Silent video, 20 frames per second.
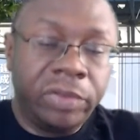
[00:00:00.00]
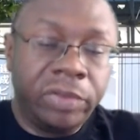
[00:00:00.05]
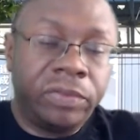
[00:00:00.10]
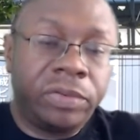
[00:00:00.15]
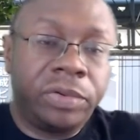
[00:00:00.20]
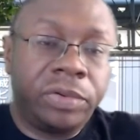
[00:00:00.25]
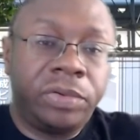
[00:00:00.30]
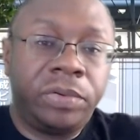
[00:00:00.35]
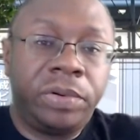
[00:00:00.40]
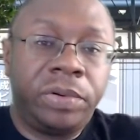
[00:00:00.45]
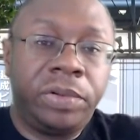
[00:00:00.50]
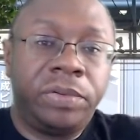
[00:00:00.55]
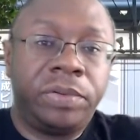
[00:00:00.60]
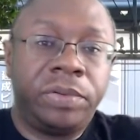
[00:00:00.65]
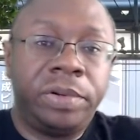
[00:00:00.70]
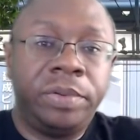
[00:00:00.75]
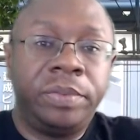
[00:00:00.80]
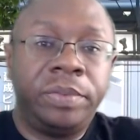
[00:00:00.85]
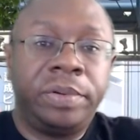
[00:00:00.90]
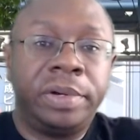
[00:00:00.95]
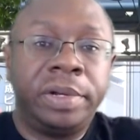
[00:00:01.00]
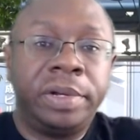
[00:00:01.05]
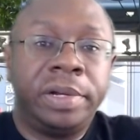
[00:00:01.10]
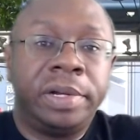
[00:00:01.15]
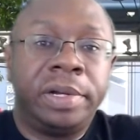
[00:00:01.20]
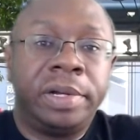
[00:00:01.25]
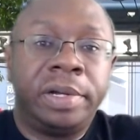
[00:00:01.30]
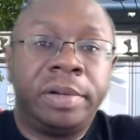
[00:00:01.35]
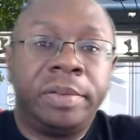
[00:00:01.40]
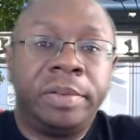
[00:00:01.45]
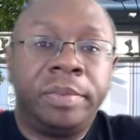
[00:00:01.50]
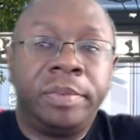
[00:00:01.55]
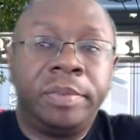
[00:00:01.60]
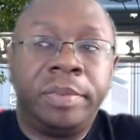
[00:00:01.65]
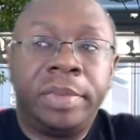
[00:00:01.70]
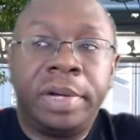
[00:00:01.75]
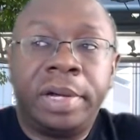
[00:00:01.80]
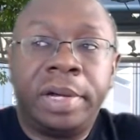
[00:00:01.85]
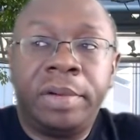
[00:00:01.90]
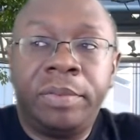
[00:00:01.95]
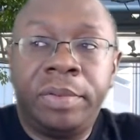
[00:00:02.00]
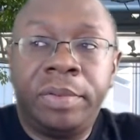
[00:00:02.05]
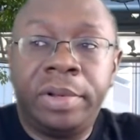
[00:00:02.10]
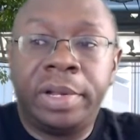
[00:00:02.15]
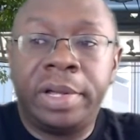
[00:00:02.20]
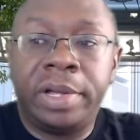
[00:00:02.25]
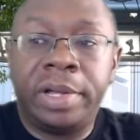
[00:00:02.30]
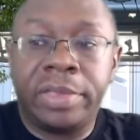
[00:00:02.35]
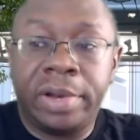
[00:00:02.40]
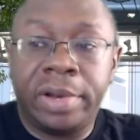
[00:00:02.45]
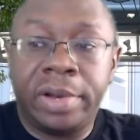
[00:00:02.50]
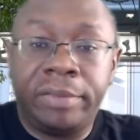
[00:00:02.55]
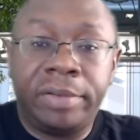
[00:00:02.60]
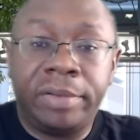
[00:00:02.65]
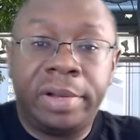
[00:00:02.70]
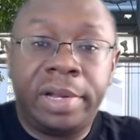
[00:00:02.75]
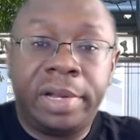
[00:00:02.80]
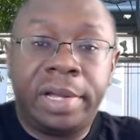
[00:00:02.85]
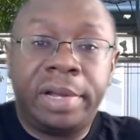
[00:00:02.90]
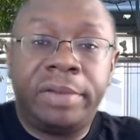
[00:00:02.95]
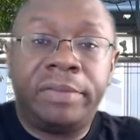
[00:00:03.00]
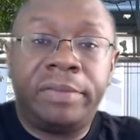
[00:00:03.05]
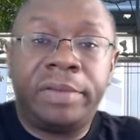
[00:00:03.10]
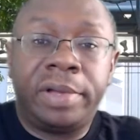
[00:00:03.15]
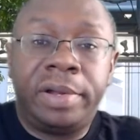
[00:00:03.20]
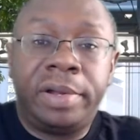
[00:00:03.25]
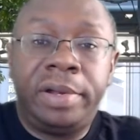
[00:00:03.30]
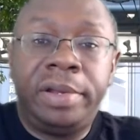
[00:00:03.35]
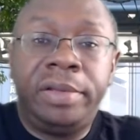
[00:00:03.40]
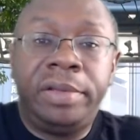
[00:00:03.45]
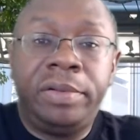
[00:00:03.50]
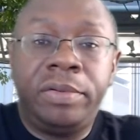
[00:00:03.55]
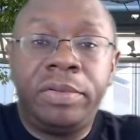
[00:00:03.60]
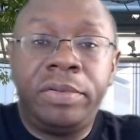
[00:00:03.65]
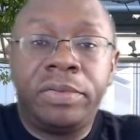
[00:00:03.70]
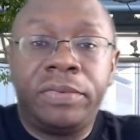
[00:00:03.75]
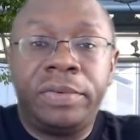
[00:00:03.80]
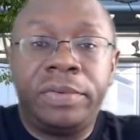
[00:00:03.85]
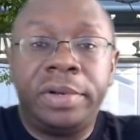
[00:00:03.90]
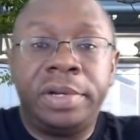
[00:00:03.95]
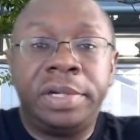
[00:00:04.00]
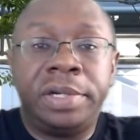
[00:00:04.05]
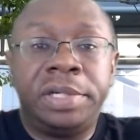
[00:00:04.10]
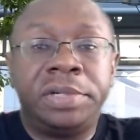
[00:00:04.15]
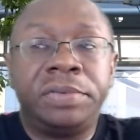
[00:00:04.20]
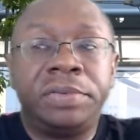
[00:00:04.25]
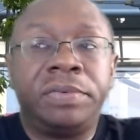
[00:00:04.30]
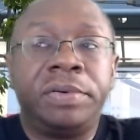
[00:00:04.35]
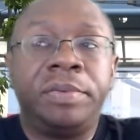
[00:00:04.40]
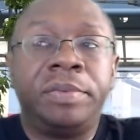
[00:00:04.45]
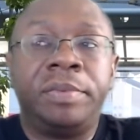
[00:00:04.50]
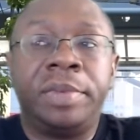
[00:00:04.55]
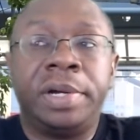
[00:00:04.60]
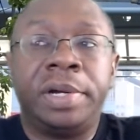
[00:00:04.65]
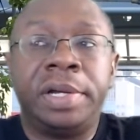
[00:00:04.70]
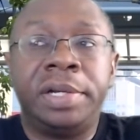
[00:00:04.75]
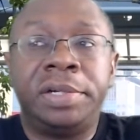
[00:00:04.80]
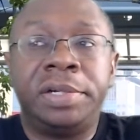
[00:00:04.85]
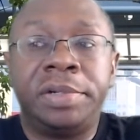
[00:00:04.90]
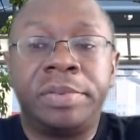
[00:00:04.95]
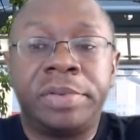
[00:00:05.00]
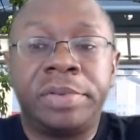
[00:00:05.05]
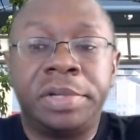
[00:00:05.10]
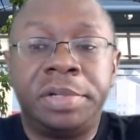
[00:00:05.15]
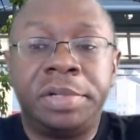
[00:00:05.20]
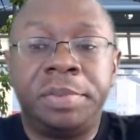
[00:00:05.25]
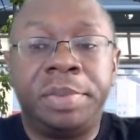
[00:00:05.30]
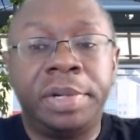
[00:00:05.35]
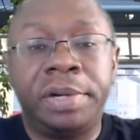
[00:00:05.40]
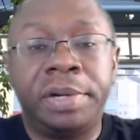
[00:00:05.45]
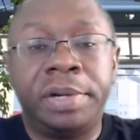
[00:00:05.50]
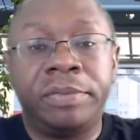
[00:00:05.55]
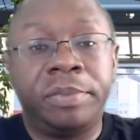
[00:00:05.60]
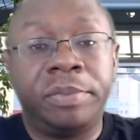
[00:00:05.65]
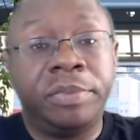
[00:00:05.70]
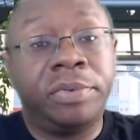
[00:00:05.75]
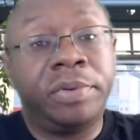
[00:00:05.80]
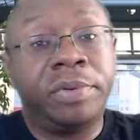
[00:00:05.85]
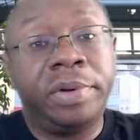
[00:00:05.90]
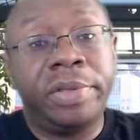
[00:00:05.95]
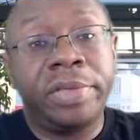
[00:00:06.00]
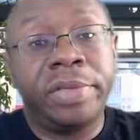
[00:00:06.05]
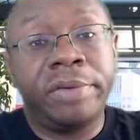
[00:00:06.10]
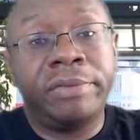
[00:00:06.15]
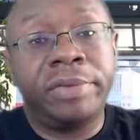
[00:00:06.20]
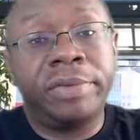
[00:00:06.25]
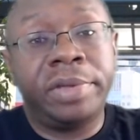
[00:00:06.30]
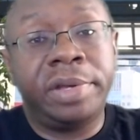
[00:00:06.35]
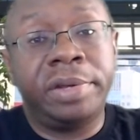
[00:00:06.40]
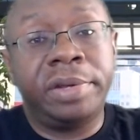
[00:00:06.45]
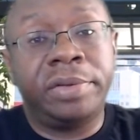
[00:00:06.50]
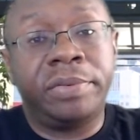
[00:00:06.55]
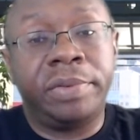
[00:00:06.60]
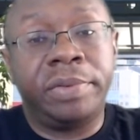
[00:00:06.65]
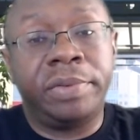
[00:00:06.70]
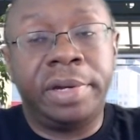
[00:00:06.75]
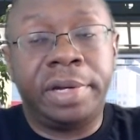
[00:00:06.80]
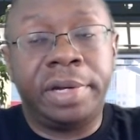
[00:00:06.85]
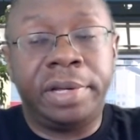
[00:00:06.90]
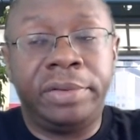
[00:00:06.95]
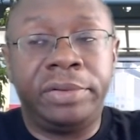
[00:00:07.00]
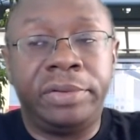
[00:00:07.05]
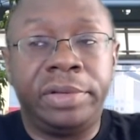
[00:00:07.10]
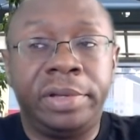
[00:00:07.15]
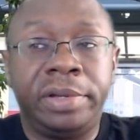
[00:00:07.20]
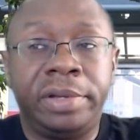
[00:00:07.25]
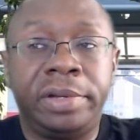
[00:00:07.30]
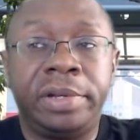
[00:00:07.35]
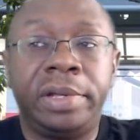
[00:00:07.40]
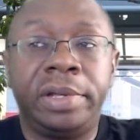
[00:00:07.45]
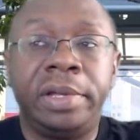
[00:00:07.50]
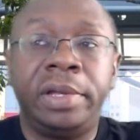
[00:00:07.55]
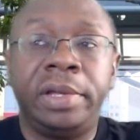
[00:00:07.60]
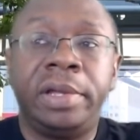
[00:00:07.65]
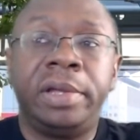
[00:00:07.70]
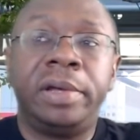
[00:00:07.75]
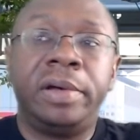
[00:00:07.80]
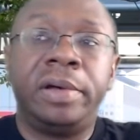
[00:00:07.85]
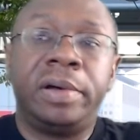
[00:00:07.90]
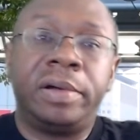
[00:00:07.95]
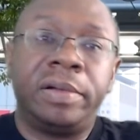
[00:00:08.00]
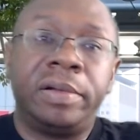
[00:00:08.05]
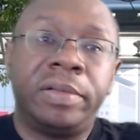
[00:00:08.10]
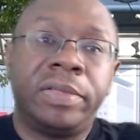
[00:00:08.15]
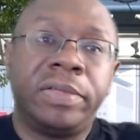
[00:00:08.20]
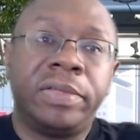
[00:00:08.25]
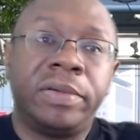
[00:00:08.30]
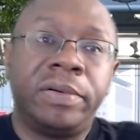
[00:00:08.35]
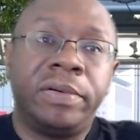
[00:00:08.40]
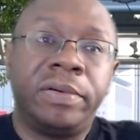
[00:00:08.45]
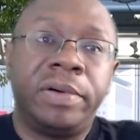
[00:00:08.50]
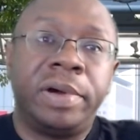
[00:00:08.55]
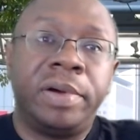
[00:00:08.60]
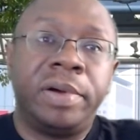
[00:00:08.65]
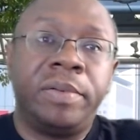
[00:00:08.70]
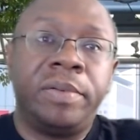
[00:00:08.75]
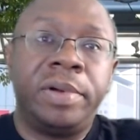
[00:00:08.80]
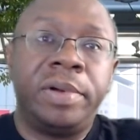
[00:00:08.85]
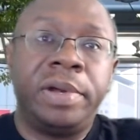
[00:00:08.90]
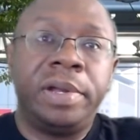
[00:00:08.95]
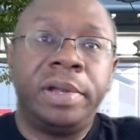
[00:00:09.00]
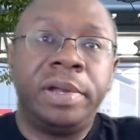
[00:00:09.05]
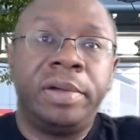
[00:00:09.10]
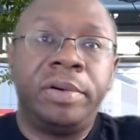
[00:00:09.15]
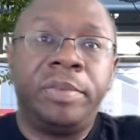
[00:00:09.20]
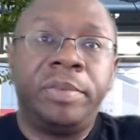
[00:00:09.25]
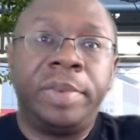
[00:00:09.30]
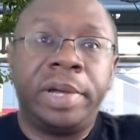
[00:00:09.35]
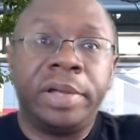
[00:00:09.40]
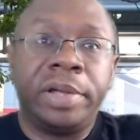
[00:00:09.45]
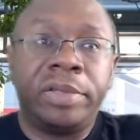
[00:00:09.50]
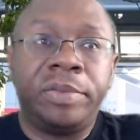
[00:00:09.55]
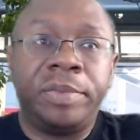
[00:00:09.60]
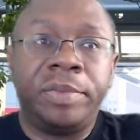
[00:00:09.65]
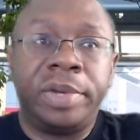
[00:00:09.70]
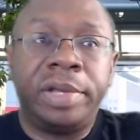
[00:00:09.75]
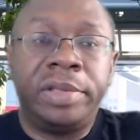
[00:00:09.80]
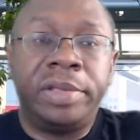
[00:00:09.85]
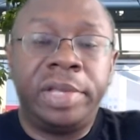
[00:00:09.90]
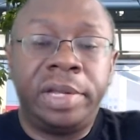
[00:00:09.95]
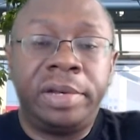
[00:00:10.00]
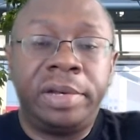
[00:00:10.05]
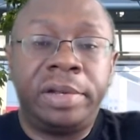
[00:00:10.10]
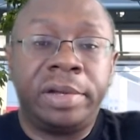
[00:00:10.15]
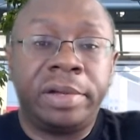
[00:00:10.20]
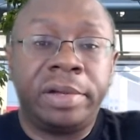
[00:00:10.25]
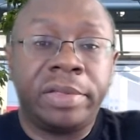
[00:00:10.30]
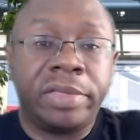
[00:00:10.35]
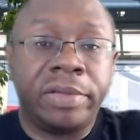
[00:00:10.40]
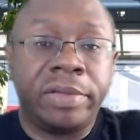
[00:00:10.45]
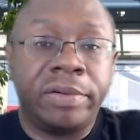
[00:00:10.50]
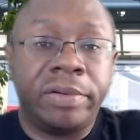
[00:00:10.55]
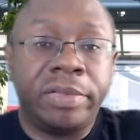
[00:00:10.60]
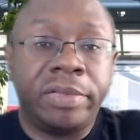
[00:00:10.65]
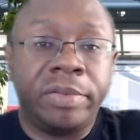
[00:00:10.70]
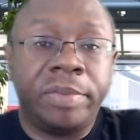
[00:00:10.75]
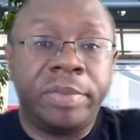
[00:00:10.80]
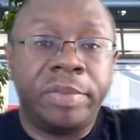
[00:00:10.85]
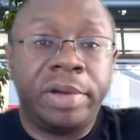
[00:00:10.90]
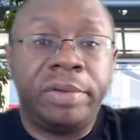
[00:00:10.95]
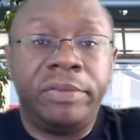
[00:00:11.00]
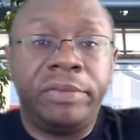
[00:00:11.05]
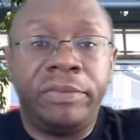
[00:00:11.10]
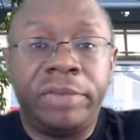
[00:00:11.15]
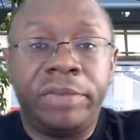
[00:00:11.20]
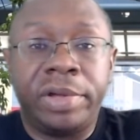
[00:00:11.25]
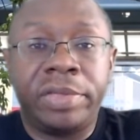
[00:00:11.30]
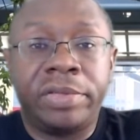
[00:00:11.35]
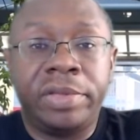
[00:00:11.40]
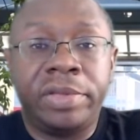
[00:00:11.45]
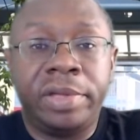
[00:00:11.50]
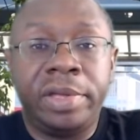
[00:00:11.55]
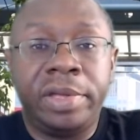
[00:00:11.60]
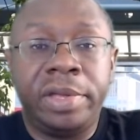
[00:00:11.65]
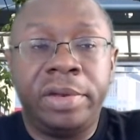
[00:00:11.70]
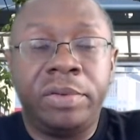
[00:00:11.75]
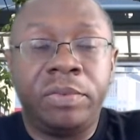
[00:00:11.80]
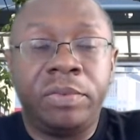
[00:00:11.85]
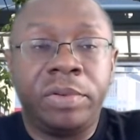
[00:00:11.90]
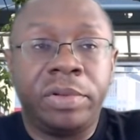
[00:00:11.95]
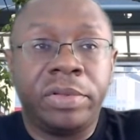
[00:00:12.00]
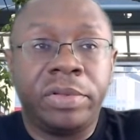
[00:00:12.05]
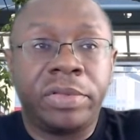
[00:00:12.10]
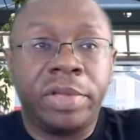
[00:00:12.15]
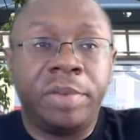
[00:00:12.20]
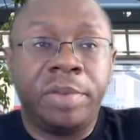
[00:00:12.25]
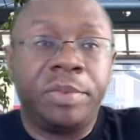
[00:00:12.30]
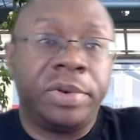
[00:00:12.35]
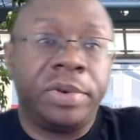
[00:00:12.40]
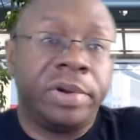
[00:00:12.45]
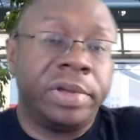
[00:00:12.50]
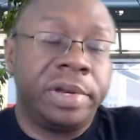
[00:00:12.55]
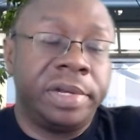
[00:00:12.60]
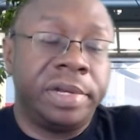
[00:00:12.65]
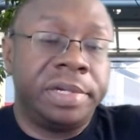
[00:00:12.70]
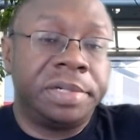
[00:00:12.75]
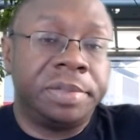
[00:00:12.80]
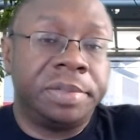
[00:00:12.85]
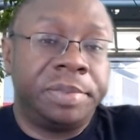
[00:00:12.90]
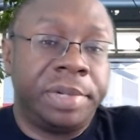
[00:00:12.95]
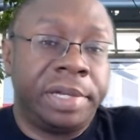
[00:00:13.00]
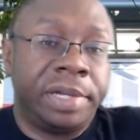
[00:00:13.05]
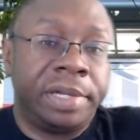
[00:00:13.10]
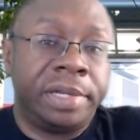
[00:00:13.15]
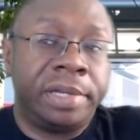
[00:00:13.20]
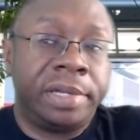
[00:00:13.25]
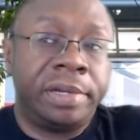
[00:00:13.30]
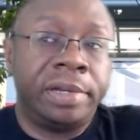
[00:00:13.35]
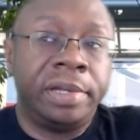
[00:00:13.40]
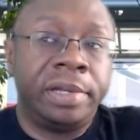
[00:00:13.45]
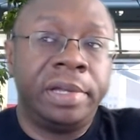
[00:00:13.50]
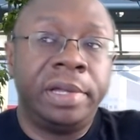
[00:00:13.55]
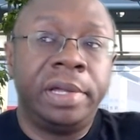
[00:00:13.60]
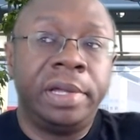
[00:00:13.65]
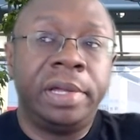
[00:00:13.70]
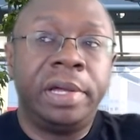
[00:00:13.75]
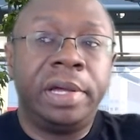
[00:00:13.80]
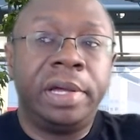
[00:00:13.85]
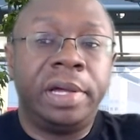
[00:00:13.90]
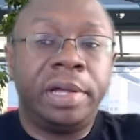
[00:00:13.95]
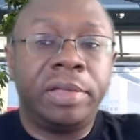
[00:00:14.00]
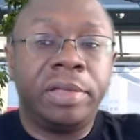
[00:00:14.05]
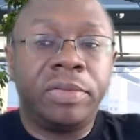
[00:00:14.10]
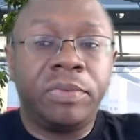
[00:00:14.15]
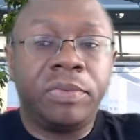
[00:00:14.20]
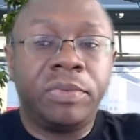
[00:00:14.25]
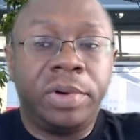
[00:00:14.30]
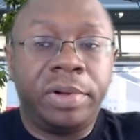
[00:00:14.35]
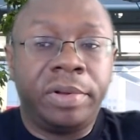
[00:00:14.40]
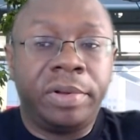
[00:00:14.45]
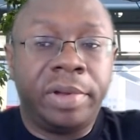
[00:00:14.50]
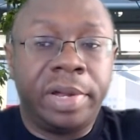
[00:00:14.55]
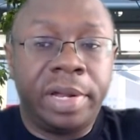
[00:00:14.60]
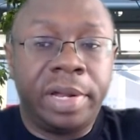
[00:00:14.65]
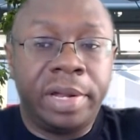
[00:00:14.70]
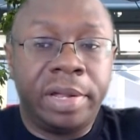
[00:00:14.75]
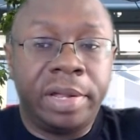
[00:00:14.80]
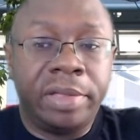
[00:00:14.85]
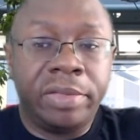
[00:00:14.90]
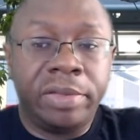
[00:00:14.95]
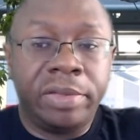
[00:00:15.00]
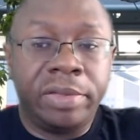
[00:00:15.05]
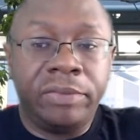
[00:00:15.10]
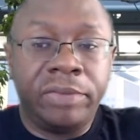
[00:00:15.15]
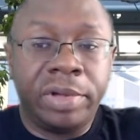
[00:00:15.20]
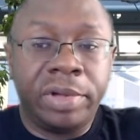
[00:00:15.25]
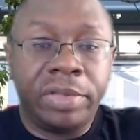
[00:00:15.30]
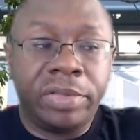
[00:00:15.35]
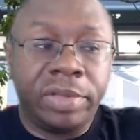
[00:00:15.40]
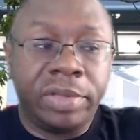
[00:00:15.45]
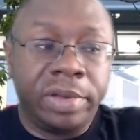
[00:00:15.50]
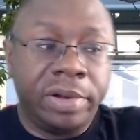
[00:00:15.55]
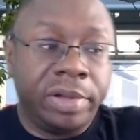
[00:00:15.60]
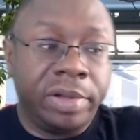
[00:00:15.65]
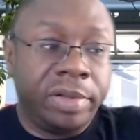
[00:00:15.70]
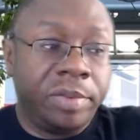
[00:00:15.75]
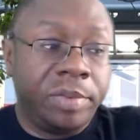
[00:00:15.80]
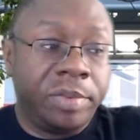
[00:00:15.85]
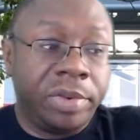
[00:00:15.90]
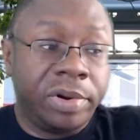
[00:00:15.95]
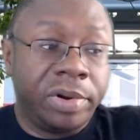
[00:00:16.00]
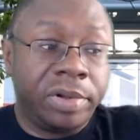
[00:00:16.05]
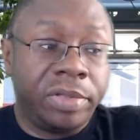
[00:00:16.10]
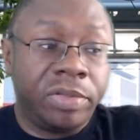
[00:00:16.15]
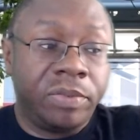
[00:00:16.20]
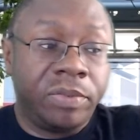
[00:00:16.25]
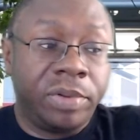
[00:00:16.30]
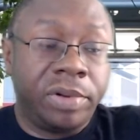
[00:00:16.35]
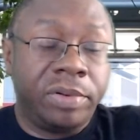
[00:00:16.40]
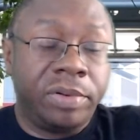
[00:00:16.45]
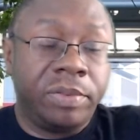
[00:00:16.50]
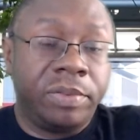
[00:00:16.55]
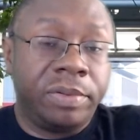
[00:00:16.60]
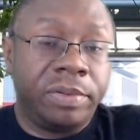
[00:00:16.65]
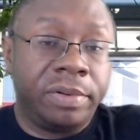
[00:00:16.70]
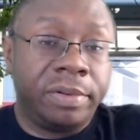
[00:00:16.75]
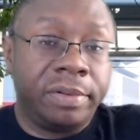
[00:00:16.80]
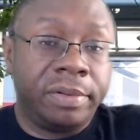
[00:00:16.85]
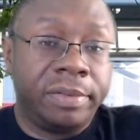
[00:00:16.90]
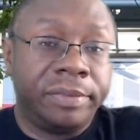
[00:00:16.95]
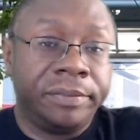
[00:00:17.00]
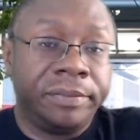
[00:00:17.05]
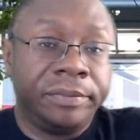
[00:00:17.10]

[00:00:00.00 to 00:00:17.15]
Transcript: For 2021, um, I realized that I have a lot of unused footage from my trips to Japan from 2017 to 2019. Also, I wanted to go back to my TED Talk series about investing in the real estate market in Japan, as well as investing in other markets around the world.